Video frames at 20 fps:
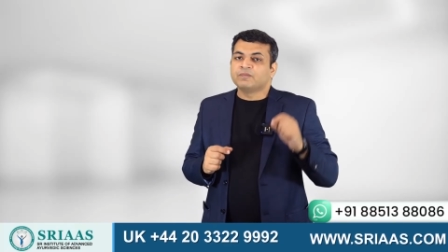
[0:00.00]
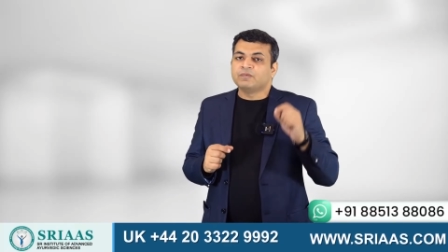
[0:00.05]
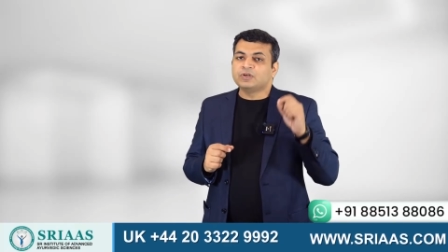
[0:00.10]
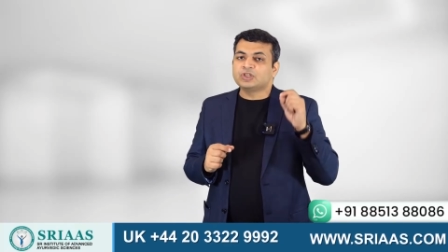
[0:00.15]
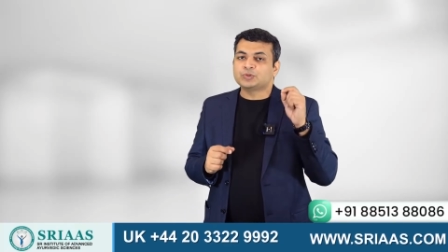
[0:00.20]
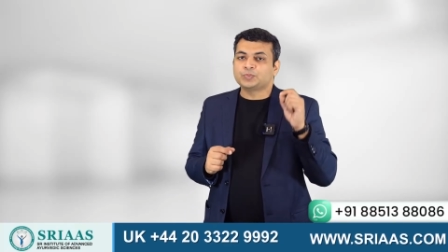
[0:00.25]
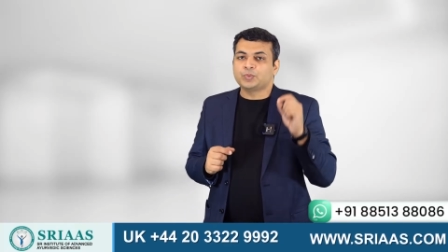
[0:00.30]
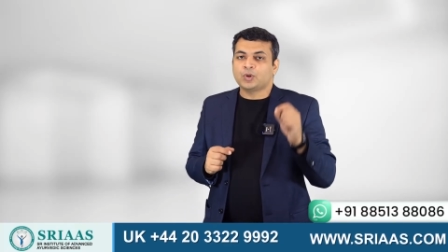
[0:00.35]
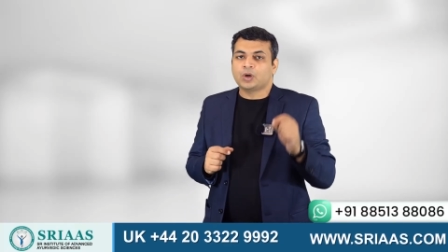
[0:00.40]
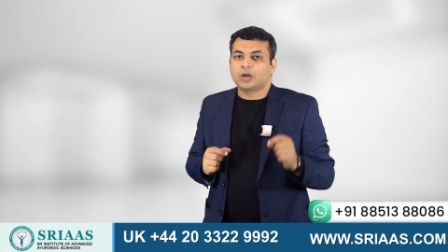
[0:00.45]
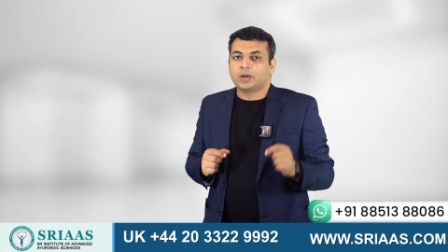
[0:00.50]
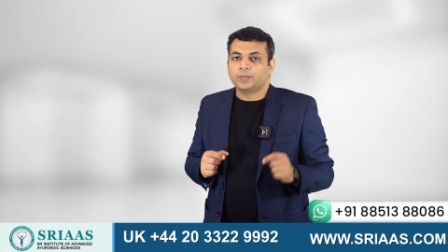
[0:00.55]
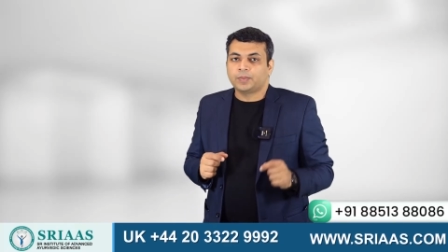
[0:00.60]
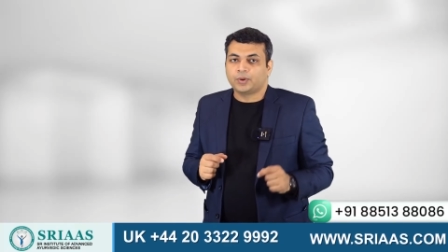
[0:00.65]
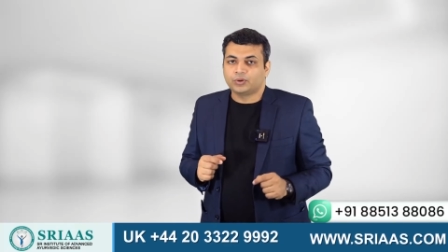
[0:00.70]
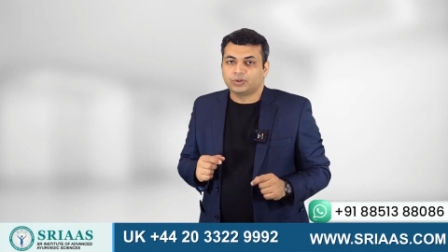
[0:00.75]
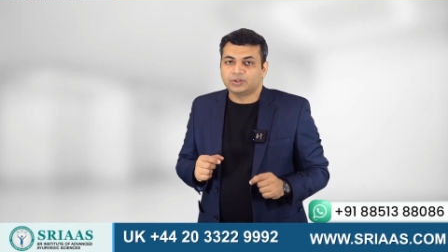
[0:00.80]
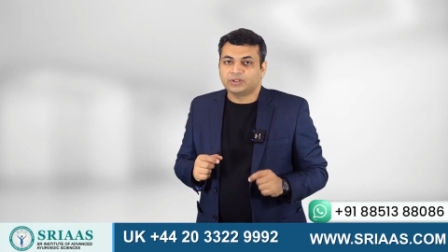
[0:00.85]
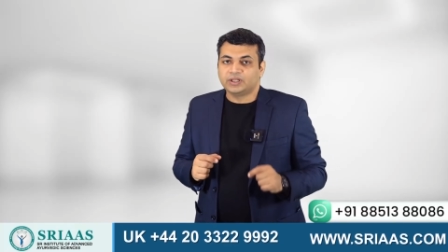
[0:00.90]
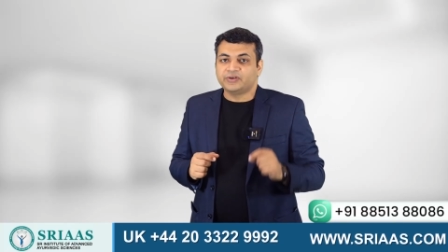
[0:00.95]
we spoke
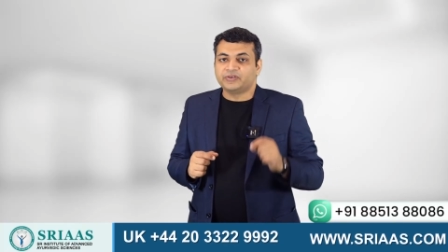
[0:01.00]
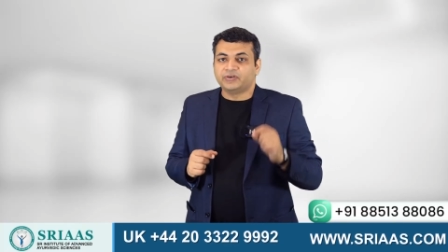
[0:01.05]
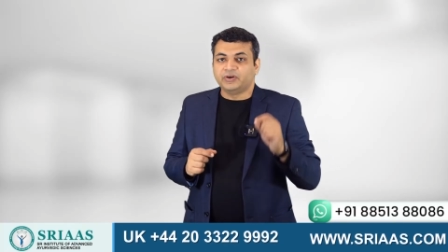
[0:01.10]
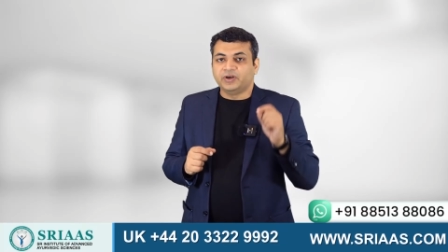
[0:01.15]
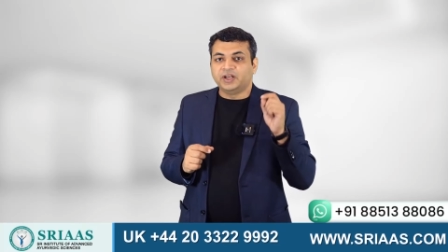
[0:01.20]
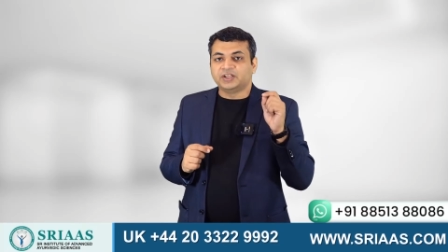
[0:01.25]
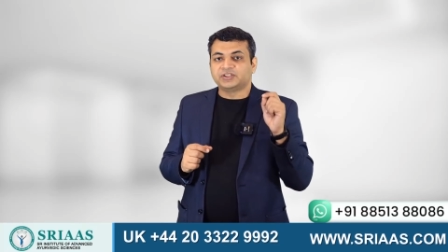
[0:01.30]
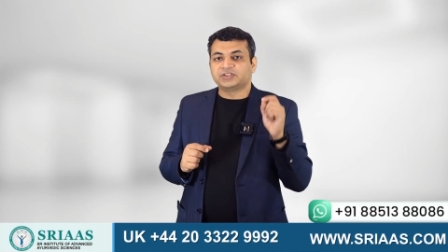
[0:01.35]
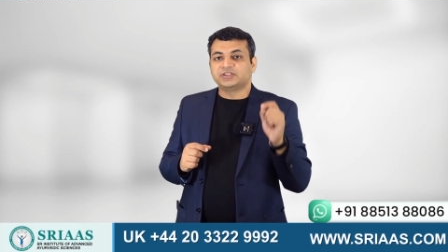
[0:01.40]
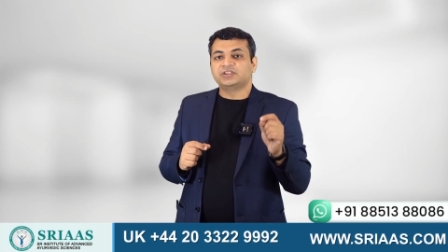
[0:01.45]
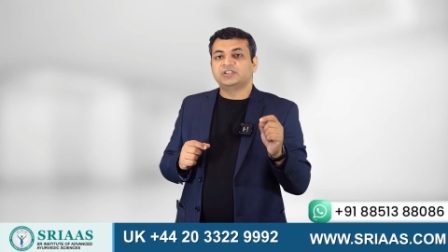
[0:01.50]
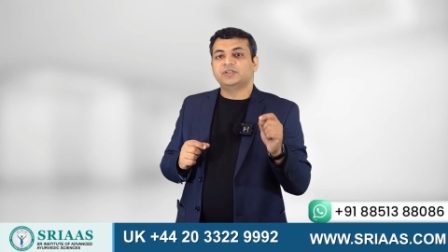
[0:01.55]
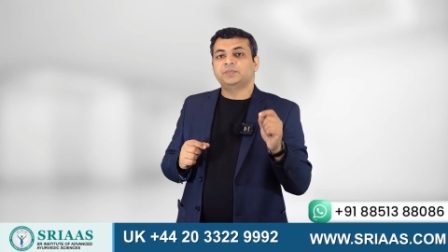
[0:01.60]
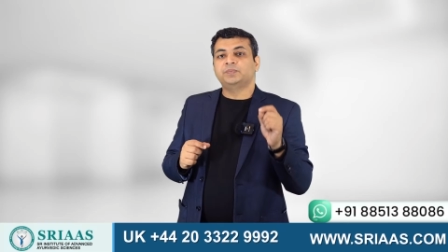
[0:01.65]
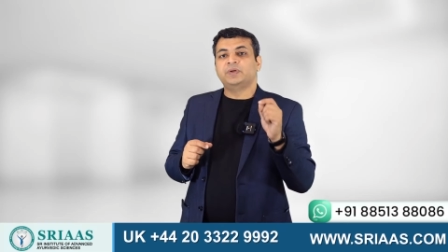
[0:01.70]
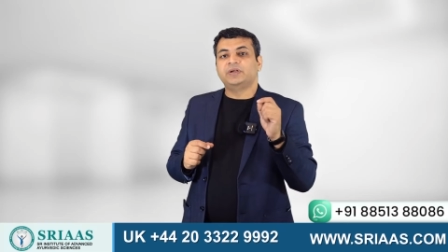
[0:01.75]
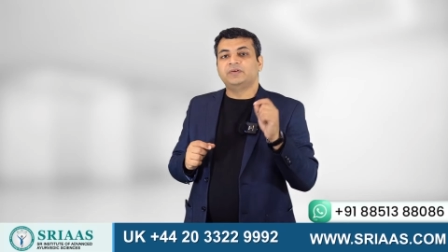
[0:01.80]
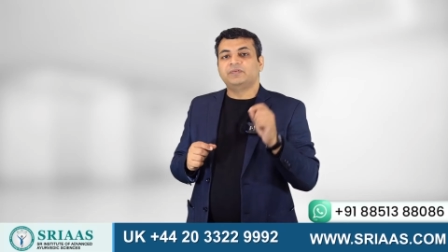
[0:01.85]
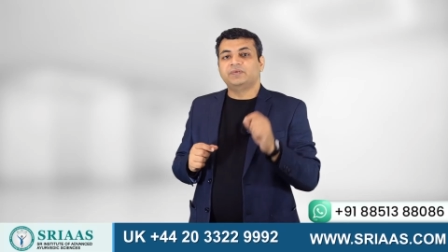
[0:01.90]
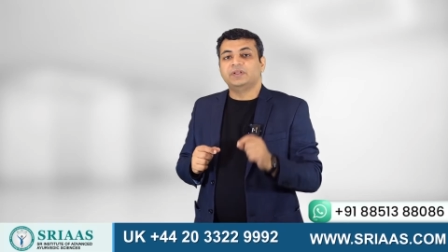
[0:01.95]
about the
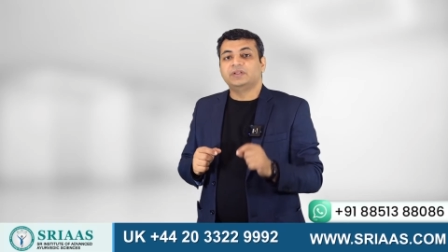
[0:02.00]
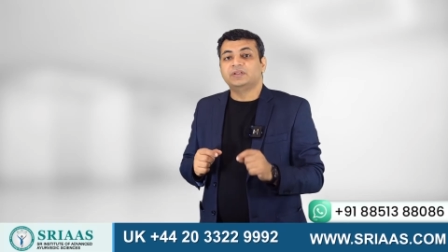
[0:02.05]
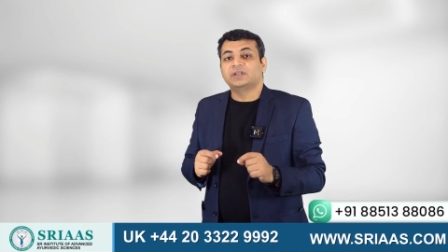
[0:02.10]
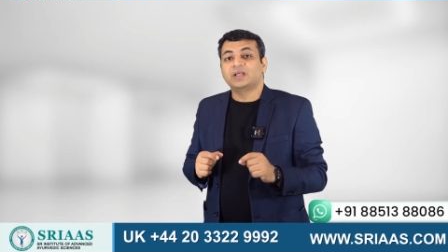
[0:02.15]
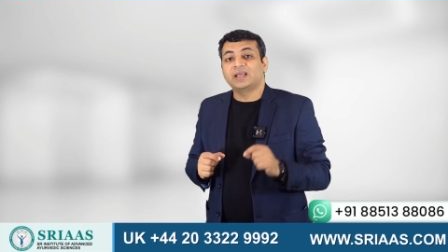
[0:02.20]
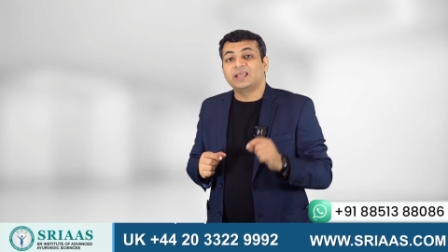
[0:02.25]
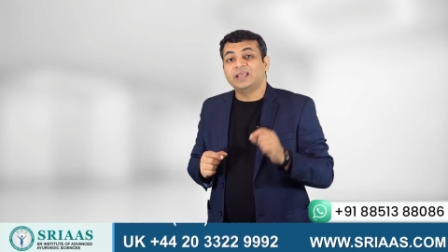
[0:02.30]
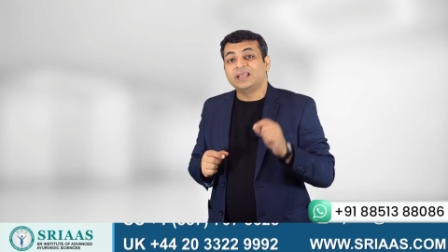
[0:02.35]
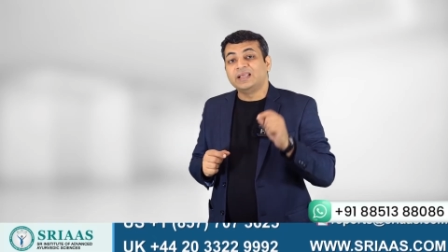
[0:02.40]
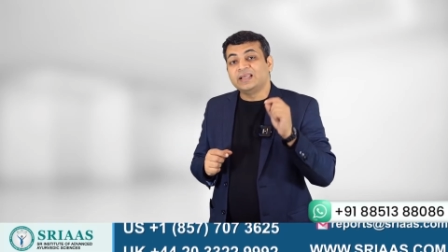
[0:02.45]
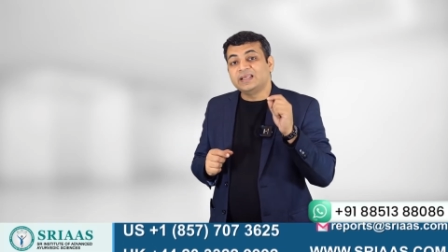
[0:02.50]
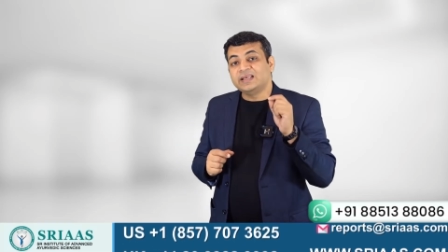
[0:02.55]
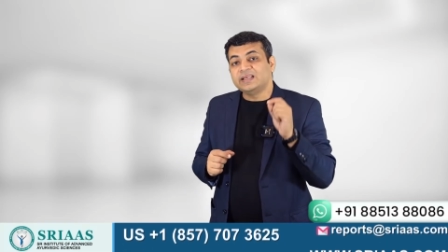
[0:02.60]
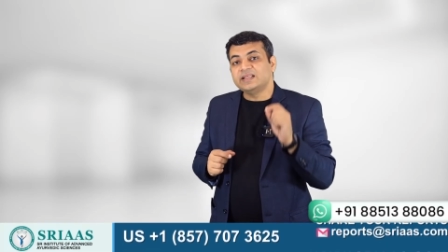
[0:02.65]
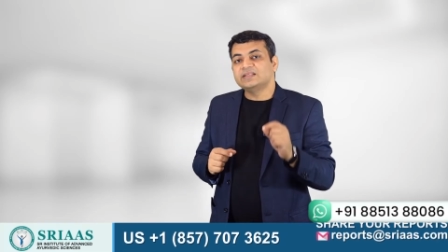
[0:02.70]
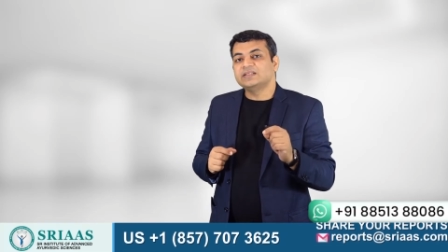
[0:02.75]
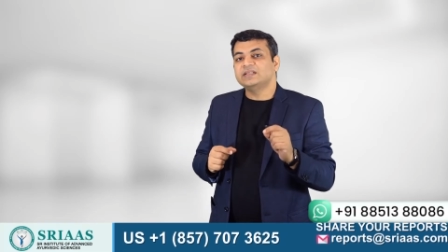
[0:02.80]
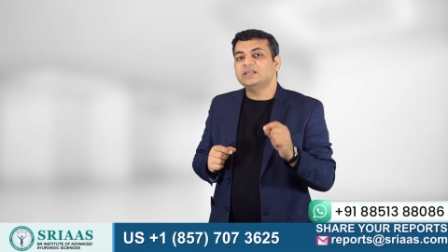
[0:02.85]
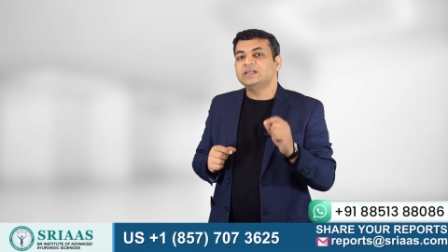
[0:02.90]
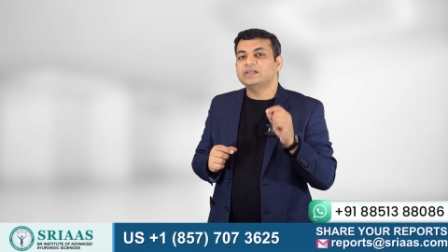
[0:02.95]
relationship between the
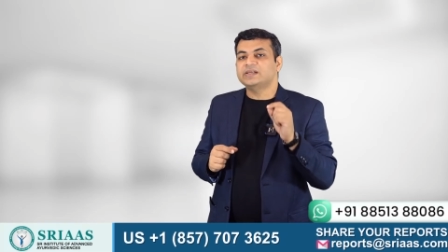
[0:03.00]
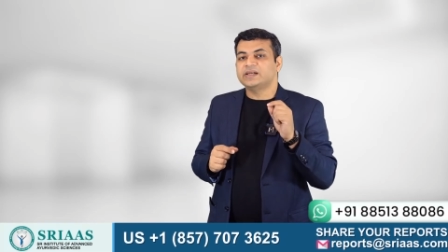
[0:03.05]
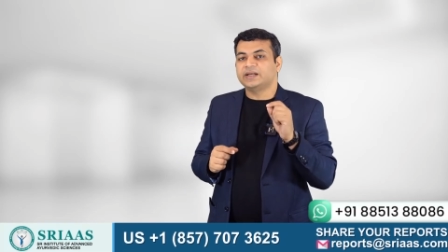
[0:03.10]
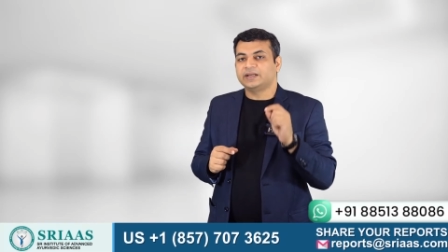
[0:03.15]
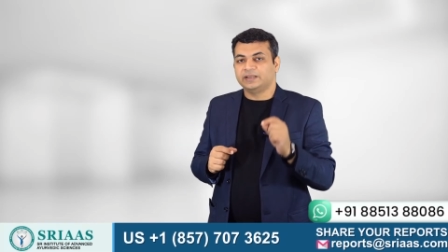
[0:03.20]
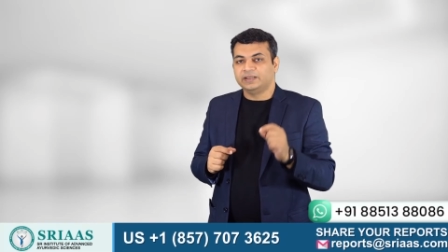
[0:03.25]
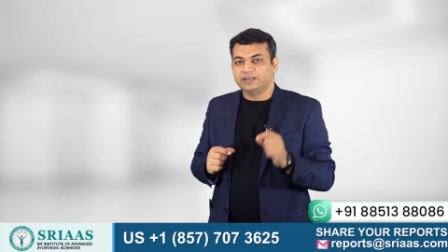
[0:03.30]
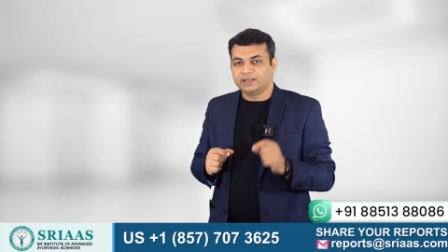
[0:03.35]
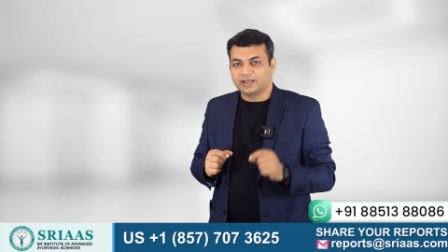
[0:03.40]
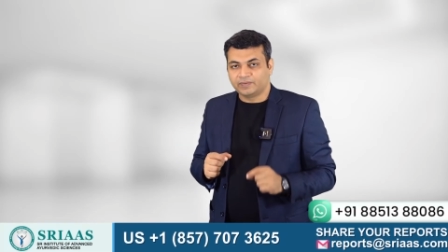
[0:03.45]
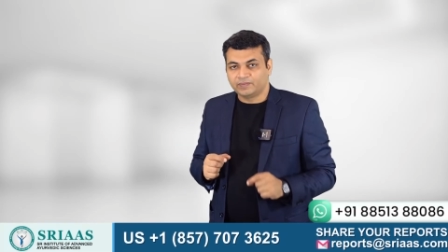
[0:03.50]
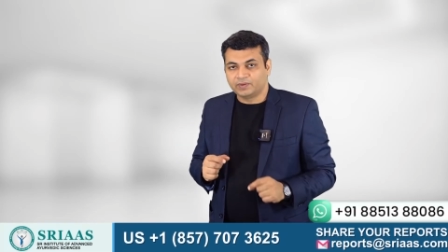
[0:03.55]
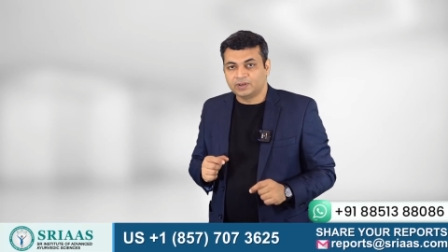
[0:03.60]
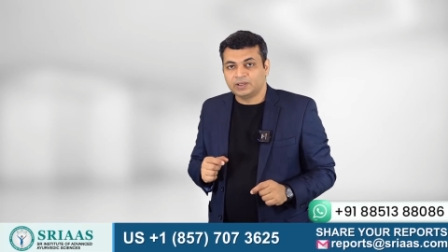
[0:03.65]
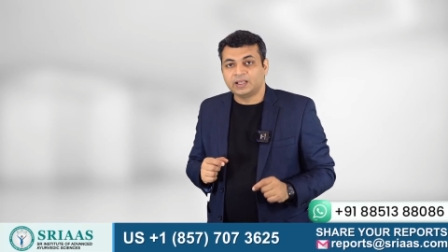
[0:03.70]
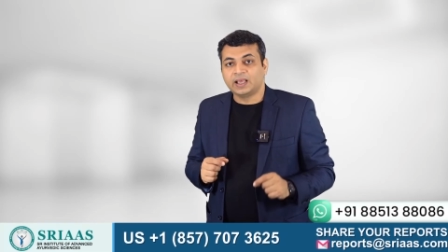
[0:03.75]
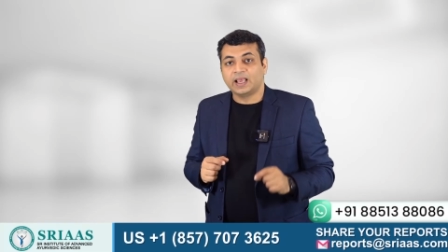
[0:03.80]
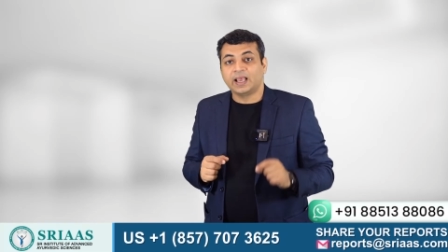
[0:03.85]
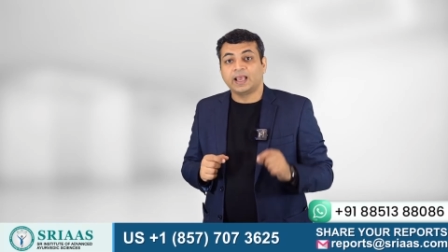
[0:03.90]
increasing creatinine level